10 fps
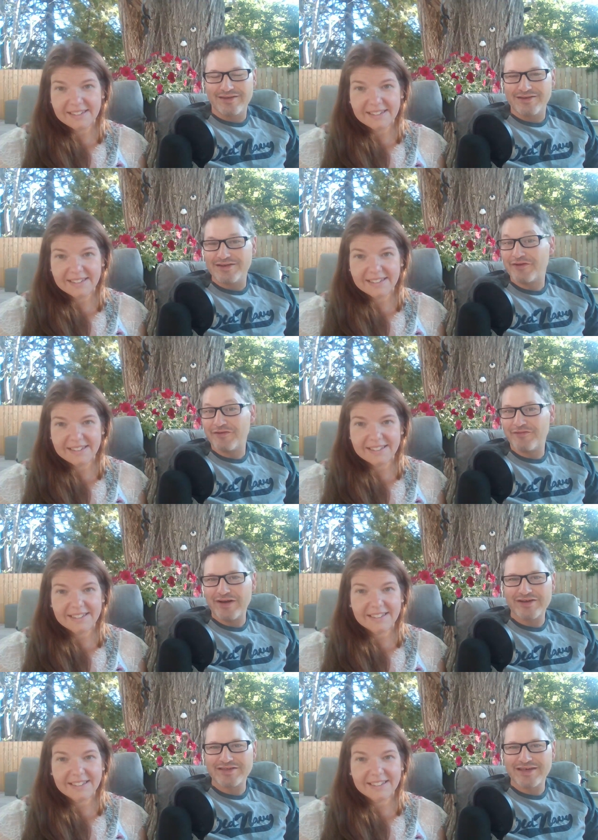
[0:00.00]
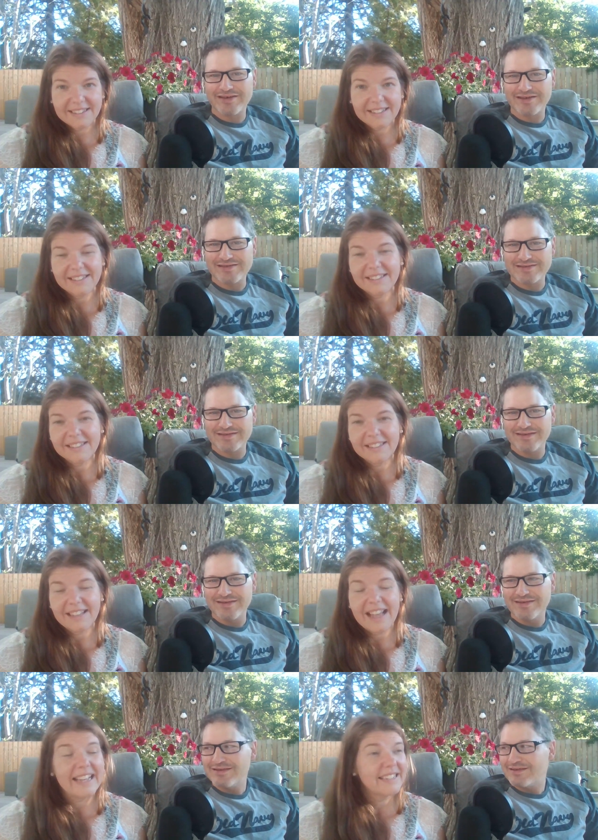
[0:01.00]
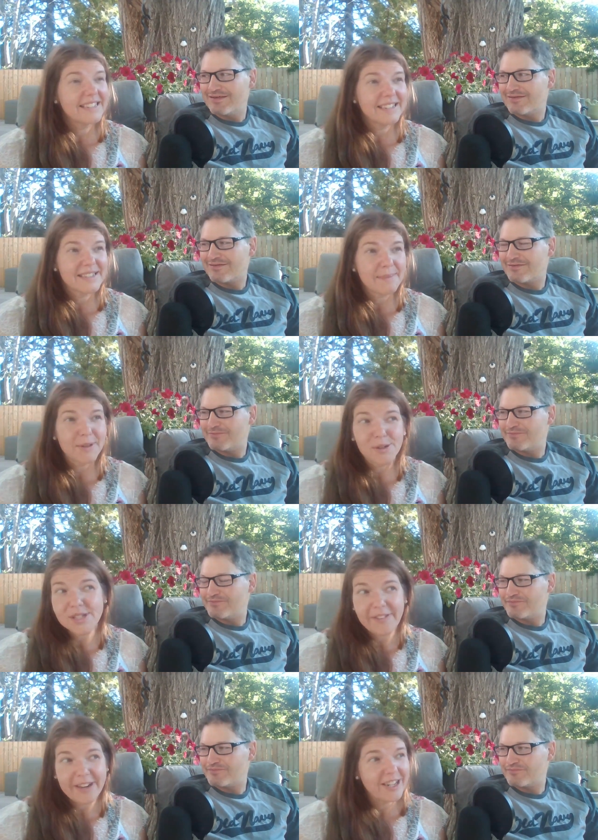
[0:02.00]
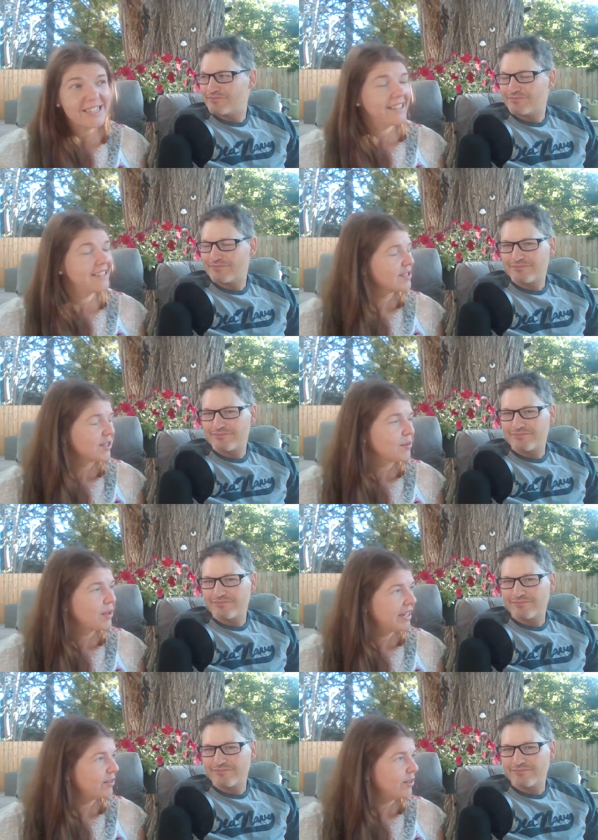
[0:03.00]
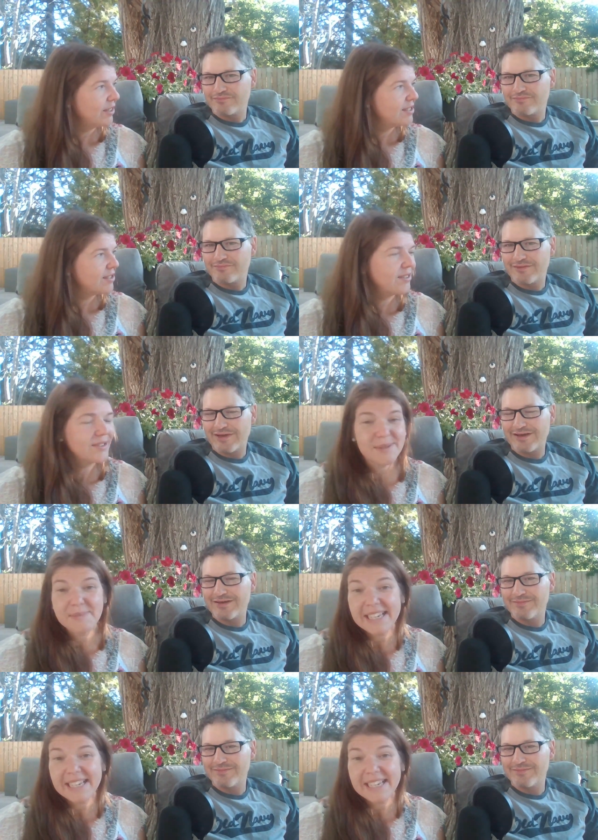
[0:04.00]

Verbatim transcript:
Speaker 1: the different fairy tales,
Speaker 2: and some of those fairy tales are quite old. So
Speaker 1: to